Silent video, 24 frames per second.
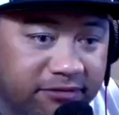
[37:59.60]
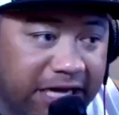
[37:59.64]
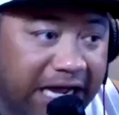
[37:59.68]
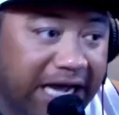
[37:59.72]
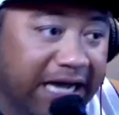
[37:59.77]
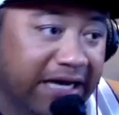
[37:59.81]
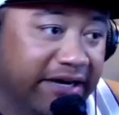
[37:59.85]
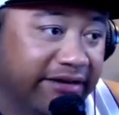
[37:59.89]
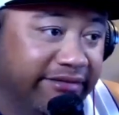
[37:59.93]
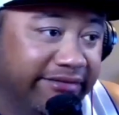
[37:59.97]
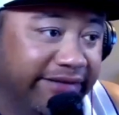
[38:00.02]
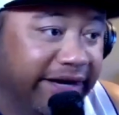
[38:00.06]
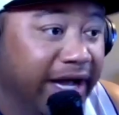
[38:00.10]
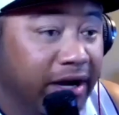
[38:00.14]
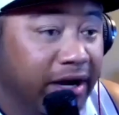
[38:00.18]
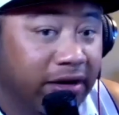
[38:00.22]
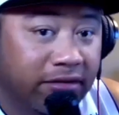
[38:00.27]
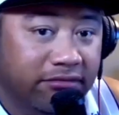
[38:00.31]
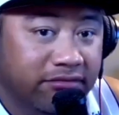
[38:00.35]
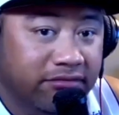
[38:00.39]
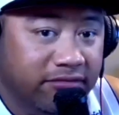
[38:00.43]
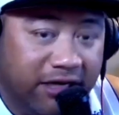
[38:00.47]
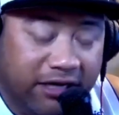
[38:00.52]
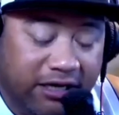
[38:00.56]
I don't
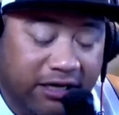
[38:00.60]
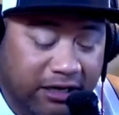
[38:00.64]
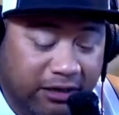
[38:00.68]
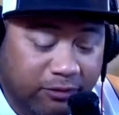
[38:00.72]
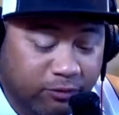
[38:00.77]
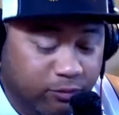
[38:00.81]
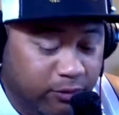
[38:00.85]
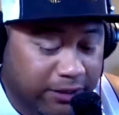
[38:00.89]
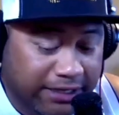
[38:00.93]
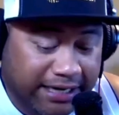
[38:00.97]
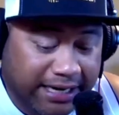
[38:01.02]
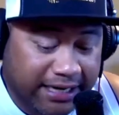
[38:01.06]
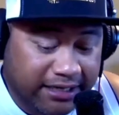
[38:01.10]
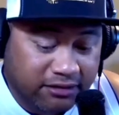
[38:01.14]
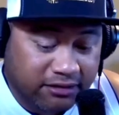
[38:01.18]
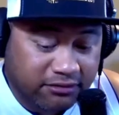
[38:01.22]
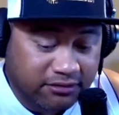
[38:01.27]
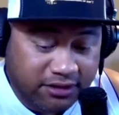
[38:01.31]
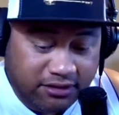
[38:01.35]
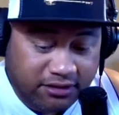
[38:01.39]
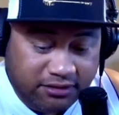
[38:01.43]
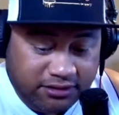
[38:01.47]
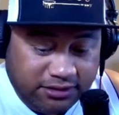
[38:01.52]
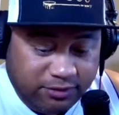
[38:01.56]
know. What I don't
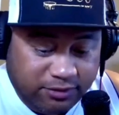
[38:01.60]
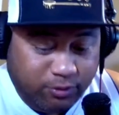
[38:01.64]
know is